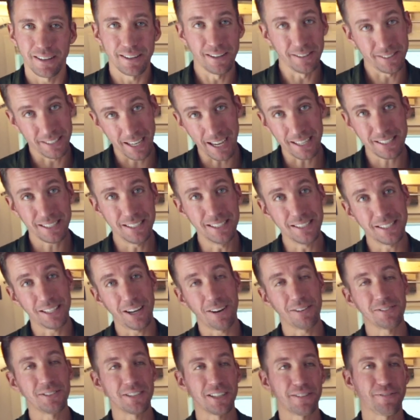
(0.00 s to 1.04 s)
They're testing this
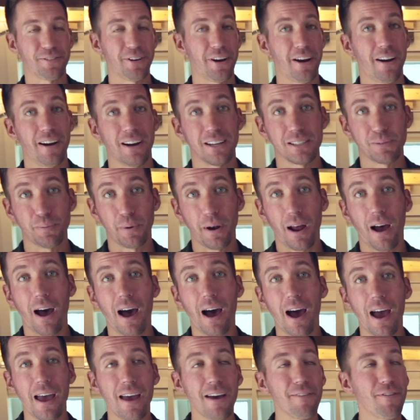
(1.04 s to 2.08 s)
out in different areas, but
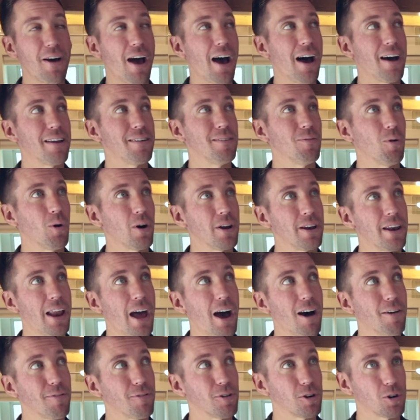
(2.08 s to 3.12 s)
I have had one
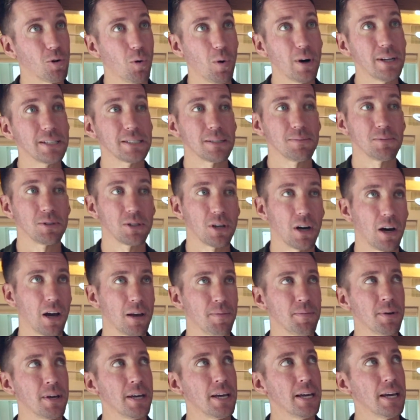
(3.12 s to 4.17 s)
now for quite some
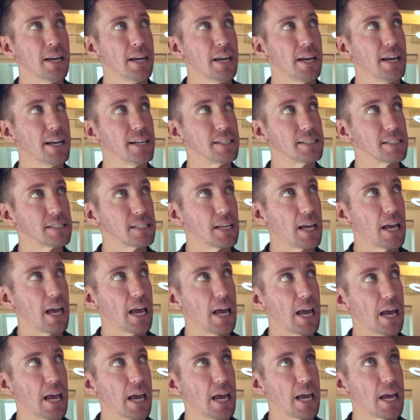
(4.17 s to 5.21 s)
time. It's
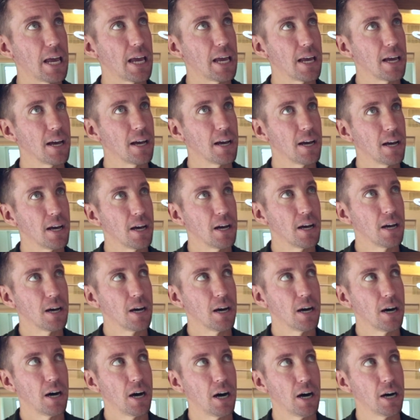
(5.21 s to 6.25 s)
a
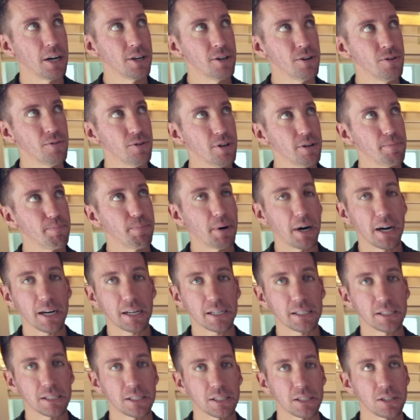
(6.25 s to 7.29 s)
hundred
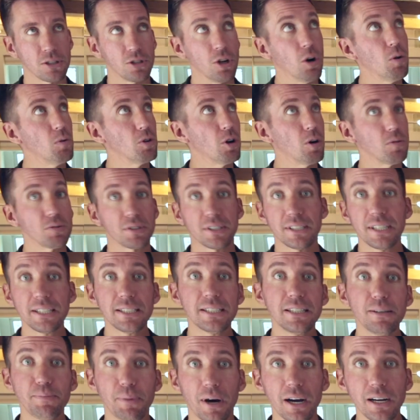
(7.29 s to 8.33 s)
bucks, no, no,
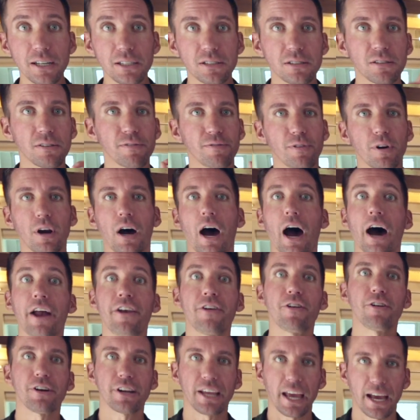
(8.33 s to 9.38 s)
60 bucks for a
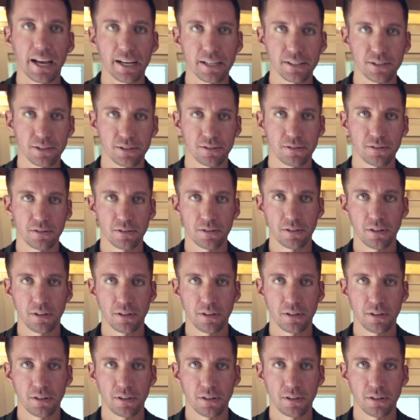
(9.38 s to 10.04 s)
hundred gigs.